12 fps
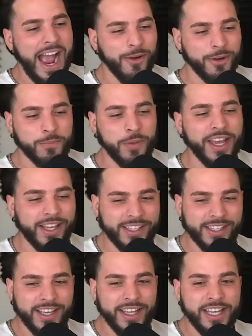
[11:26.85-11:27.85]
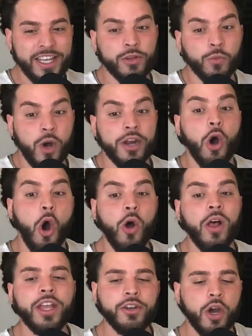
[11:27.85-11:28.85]
I would pick either one.
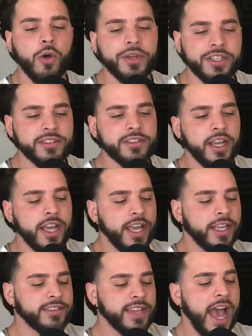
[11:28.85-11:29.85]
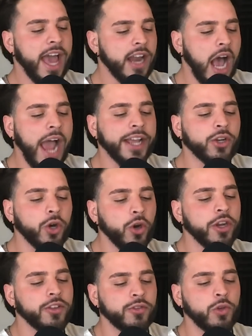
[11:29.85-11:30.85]
All I know is that I
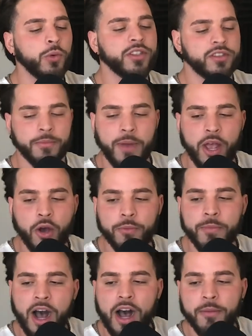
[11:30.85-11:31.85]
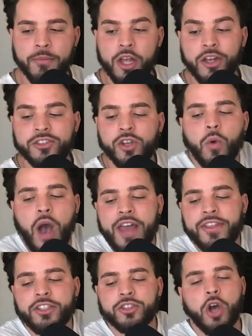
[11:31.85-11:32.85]
couldn't do it to my own mom. So I
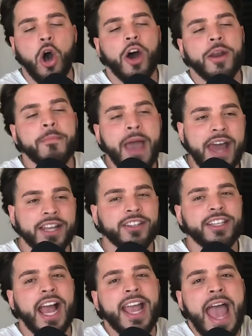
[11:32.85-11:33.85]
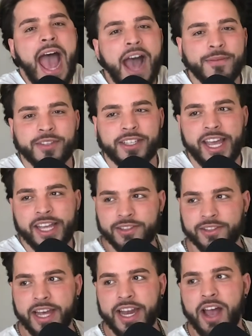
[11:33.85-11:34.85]
think just automatically I have to
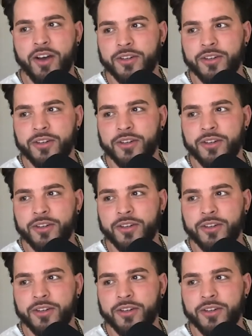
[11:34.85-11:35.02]
cancel that out.